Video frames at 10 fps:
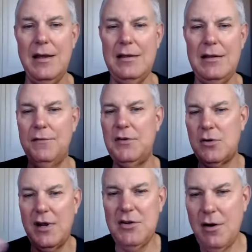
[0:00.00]
if you
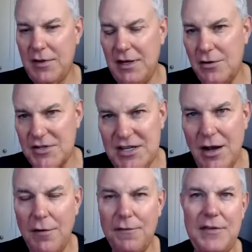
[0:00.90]
try to do everything
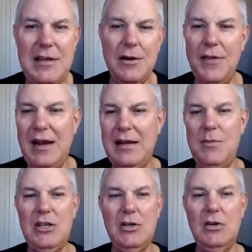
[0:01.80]
yourself, that can
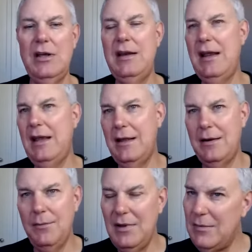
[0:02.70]
be good
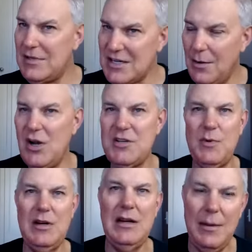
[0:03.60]
in some ways,
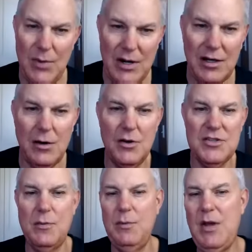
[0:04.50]
but it can
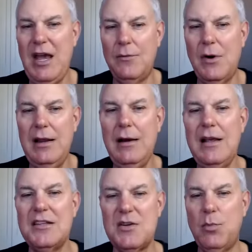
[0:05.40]
also be bad, right?
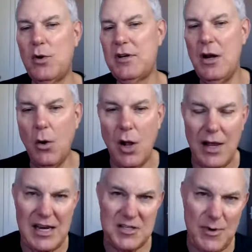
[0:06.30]
It's important to know all
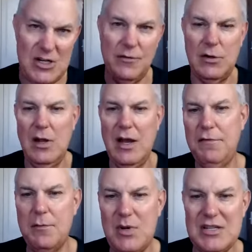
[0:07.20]
aspects of your life
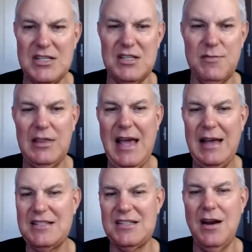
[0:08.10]
and business, but that
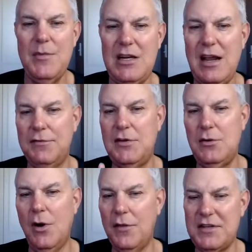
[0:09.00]
does not mean you have to do
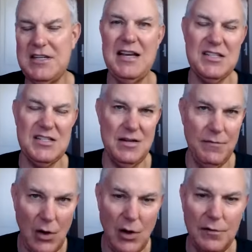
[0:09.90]
all the tasks
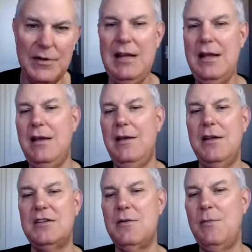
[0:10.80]
involved to